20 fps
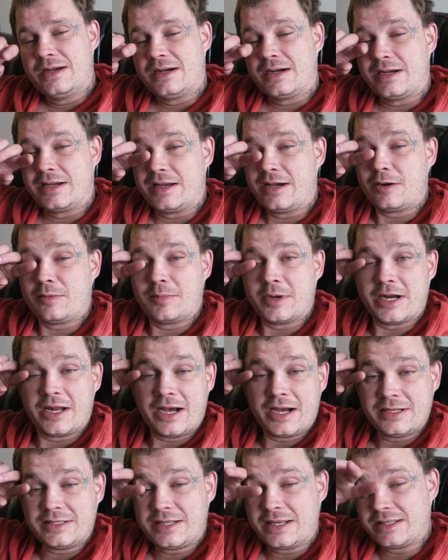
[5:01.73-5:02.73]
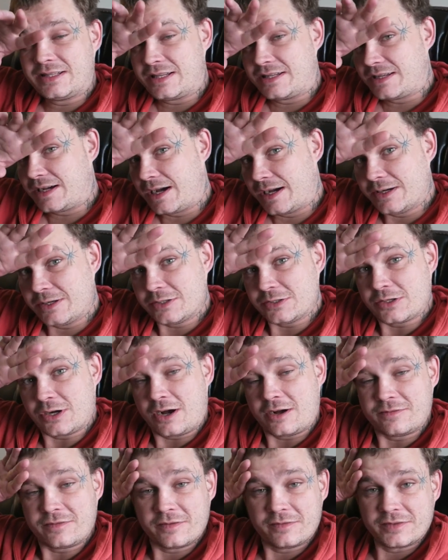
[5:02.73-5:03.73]
I helped my dad take the tires
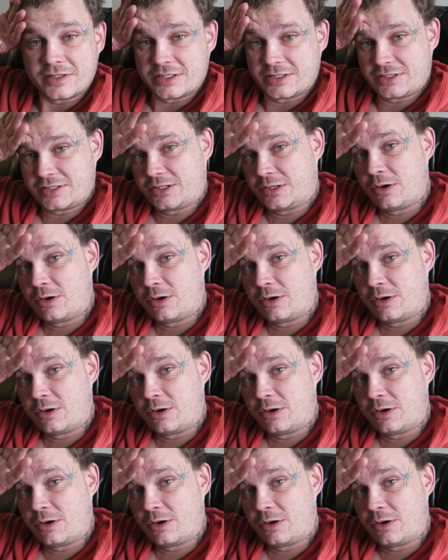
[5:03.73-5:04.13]
off of his